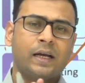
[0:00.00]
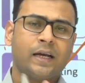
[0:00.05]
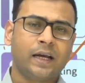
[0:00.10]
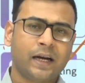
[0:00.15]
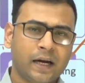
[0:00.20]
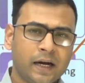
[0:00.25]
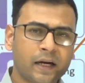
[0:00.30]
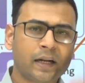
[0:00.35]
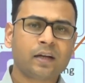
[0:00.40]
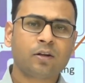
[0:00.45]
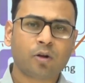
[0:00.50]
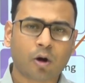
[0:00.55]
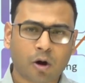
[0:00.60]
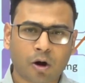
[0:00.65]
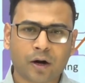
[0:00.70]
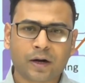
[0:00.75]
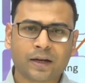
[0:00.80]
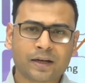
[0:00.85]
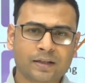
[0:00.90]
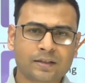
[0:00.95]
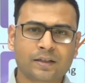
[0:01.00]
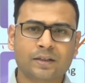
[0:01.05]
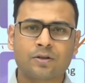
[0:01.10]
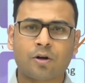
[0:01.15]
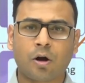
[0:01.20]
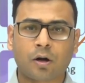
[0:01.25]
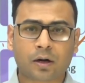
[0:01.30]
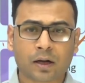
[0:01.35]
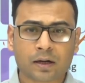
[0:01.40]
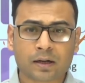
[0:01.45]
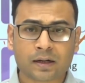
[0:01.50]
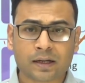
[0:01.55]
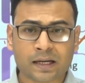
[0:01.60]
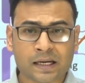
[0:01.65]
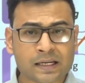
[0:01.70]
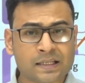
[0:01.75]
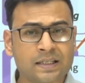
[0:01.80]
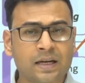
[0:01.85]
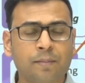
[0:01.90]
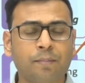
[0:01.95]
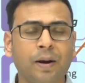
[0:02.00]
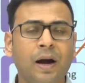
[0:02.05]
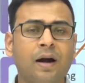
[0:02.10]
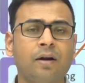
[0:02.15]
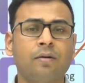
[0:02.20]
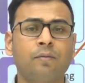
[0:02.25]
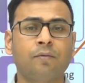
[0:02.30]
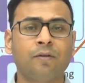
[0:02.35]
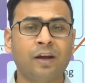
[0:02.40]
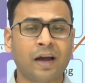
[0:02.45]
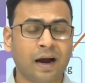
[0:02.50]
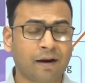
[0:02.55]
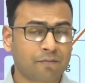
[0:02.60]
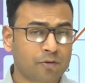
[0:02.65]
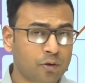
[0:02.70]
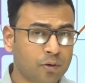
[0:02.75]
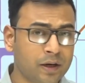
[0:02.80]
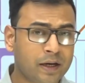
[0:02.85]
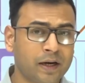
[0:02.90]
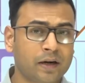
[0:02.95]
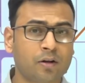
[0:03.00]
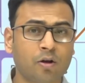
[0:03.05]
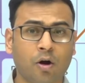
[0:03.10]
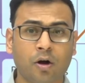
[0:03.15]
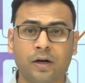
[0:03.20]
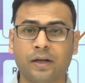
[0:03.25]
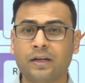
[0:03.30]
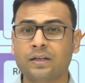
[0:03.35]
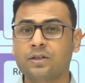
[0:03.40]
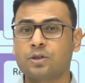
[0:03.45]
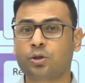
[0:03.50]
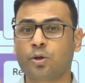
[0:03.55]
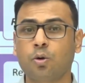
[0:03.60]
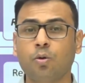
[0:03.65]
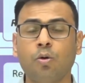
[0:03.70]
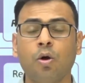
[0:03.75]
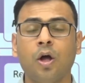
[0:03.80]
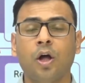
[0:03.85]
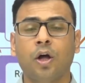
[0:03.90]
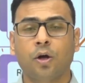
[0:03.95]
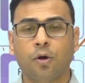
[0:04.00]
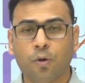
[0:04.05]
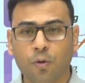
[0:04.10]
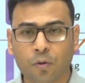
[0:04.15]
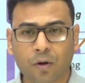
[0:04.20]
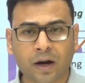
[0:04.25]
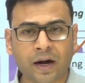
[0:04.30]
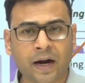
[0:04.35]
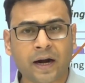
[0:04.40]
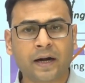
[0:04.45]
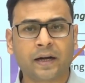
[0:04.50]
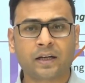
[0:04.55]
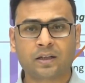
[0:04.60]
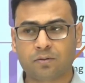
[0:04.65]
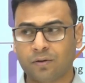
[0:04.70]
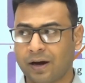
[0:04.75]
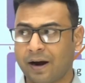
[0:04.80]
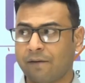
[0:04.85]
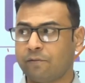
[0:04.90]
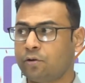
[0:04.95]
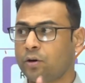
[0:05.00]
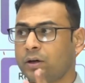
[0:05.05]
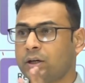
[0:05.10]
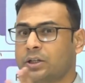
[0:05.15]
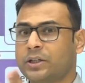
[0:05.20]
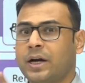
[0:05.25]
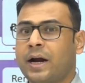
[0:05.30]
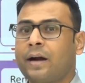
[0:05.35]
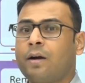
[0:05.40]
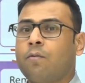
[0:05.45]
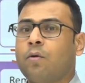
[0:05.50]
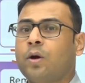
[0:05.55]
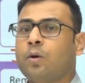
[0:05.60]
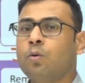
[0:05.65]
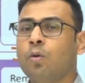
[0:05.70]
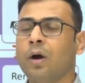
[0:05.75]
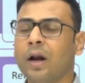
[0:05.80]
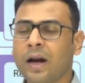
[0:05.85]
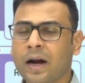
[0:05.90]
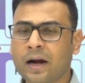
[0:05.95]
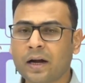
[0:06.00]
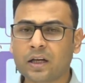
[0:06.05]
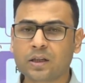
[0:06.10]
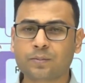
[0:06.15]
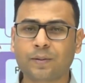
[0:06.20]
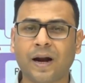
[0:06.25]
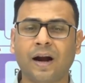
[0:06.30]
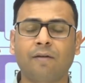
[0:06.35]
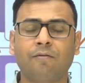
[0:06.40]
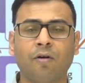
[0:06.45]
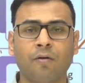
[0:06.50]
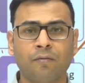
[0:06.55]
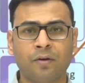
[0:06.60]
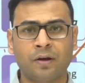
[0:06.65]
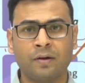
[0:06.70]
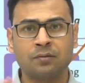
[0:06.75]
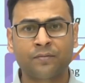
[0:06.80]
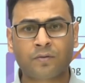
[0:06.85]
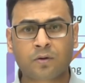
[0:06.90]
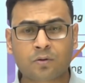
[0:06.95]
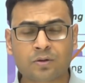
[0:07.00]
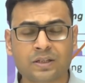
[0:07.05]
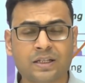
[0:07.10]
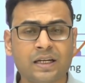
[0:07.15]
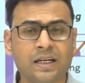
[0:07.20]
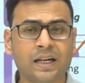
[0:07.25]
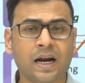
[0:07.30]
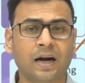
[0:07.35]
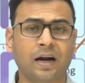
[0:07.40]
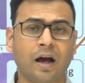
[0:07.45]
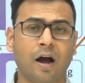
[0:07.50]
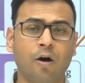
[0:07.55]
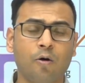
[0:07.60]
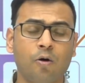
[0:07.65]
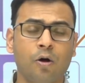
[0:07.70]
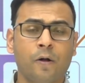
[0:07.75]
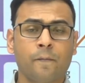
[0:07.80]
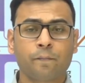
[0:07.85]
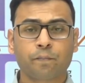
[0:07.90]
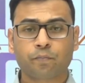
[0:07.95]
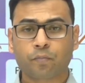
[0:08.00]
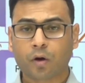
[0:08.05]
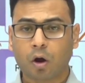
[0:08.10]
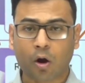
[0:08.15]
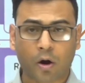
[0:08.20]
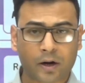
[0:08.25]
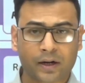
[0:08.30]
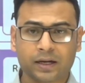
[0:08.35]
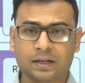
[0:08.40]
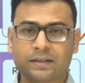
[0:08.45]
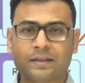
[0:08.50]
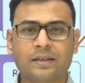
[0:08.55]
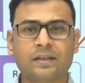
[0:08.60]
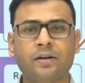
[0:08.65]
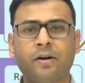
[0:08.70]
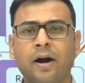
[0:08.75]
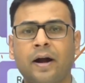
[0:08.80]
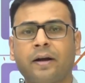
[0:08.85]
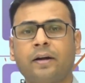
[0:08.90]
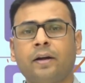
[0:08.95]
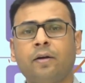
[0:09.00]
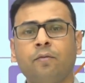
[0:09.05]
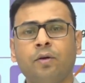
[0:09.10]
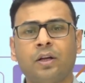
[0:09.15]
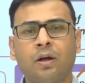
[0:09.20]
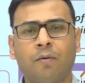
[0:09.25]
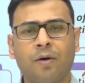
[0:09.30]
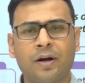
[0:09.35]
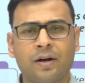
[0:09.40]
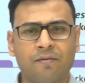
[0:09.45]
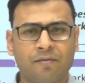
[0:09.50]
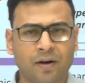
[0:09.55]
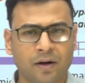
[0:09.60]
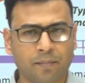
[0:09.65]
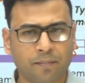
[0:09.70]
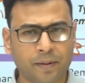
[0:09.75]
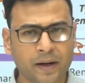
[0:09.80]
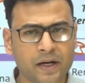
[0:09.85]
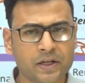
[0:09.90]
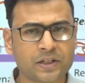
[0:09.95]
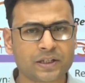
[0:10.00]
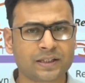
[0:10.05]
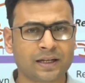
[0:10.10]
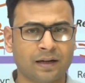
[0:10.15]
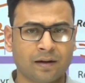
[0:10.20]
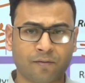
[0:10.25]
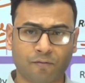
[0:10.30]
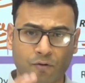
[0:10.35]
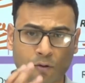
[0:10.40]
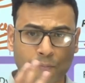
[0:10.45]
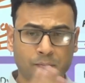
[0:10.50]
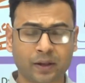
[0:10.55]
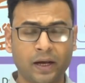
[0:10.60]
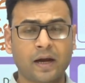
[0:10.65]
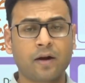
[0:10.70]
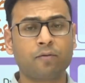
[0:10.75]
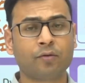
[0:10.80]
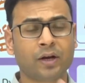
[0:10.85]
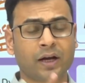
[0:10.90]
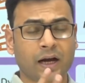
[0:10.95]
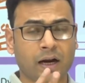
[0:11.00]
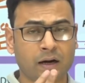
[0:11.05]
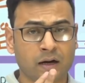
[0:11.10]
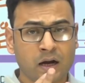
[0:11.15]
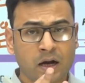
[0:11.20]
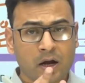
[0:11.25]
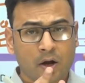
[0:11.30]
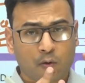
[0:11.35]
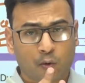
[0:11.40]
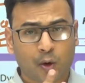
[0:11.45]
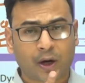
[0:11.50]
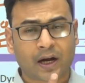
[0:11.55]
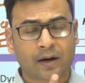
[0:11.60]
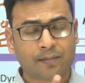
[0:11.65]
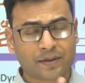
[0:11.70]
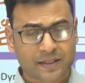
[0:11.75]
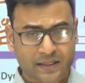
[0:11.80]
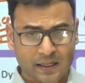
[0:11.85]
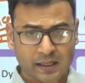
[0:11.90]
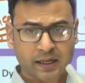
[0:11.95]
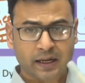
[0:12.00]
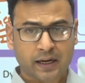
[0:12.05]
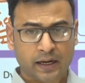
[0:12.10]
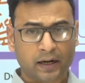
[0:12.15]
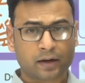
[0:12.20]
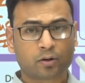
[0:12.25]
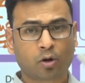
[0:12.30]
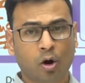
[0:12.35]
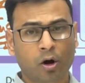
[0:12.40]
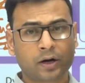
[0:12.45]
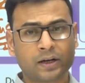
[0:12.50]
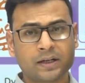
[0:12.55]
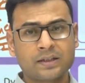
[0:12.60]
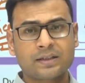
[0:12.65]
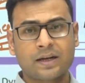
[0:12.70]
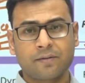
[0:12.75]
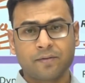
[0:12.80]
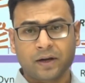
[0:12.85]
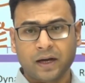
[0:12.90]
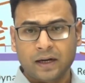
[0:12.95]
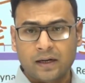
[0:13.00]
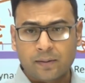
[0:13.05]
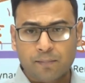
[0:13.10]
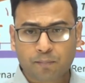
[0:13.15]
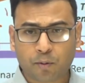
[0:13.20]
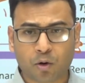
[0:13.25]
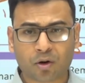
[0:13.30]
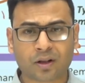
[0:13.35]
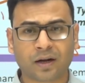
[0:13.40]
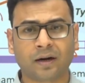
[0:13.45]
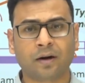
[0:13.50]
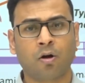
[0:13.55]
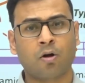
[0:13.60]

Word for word: creating the audience is not an easy part. We have to create the audience through Google Analytics. We have to understand our Google Analytics platform. We have to see that how audience interacting with our different pages and from there we can we can basically create the audience and we can import that